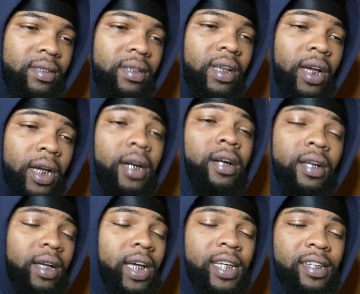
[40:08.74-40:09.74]
Yeah,
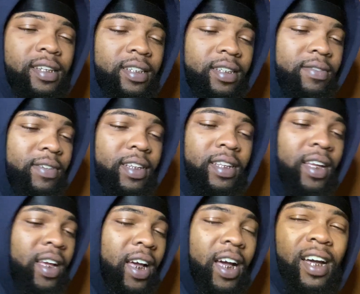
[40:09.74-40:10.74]
I don't even
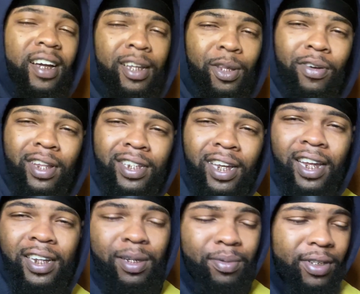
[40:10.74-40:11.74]
want to talk
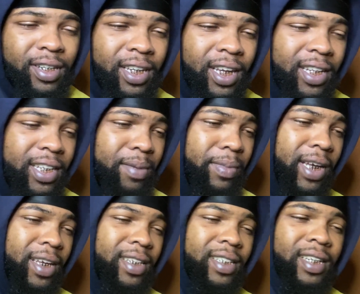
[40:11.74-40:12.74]
to no more of y'all
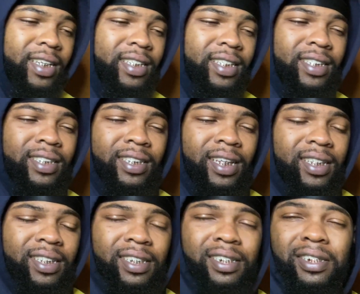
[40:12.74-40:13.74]
dumbass niggas, because
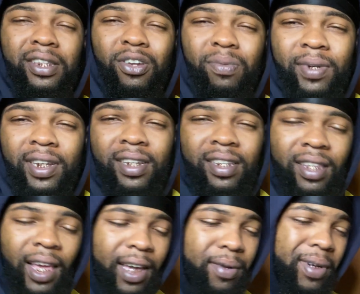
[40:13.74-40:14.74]
that's just stupid.
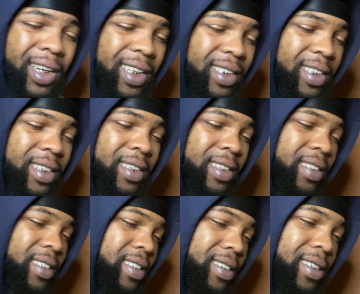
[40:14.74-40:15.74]
Like, what?
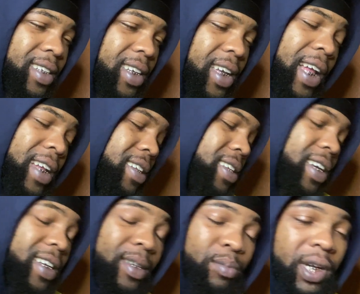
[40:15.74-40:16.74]

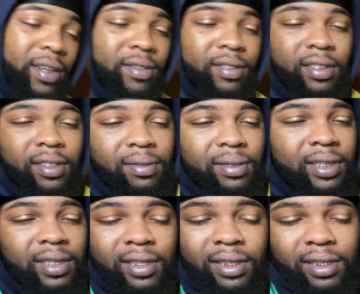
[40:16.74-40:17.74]
Like, bro, you
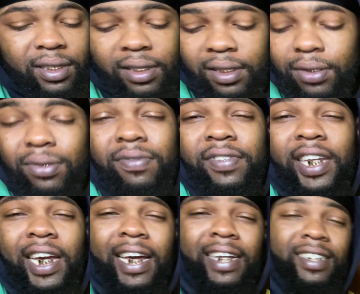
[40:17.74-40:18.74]
just a
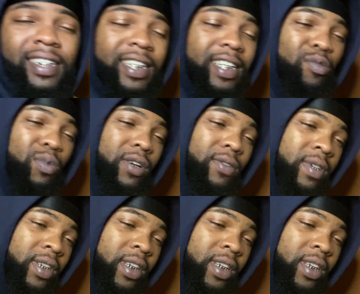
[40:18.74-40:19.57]
goofy-ass nigga, bro.